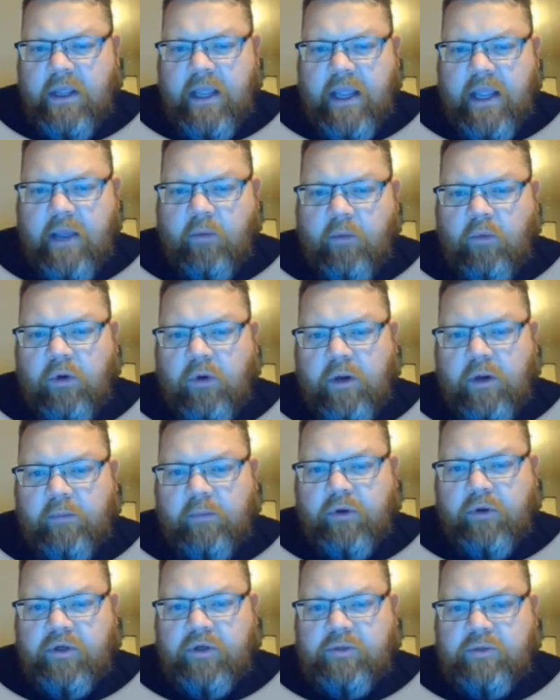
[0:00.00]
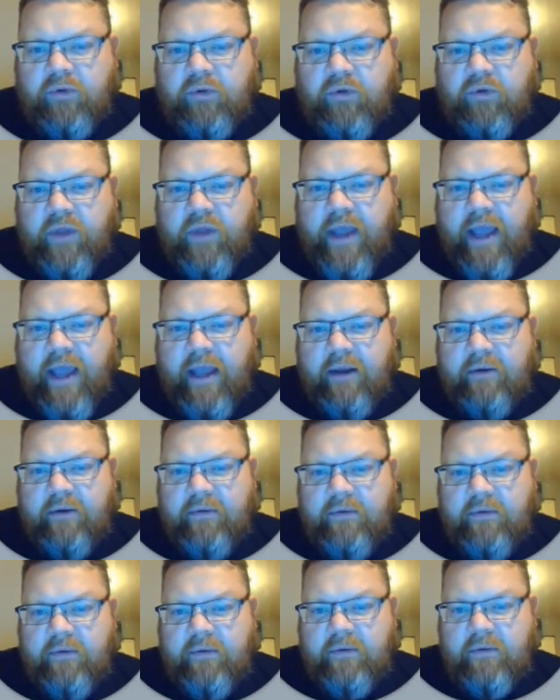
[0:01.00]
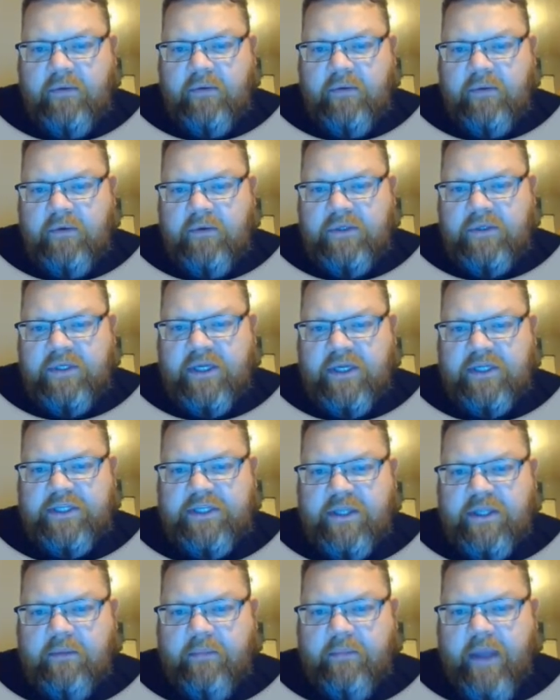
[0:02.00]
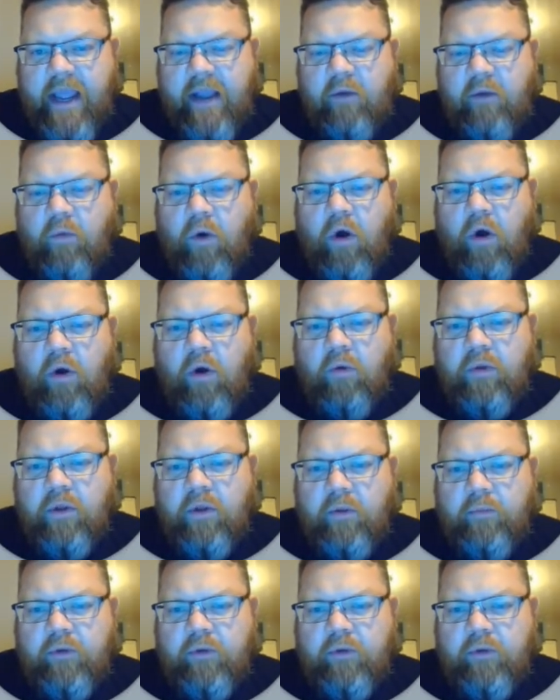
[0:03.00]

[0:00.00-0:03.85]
And we're going to pull that, touching the back wall with our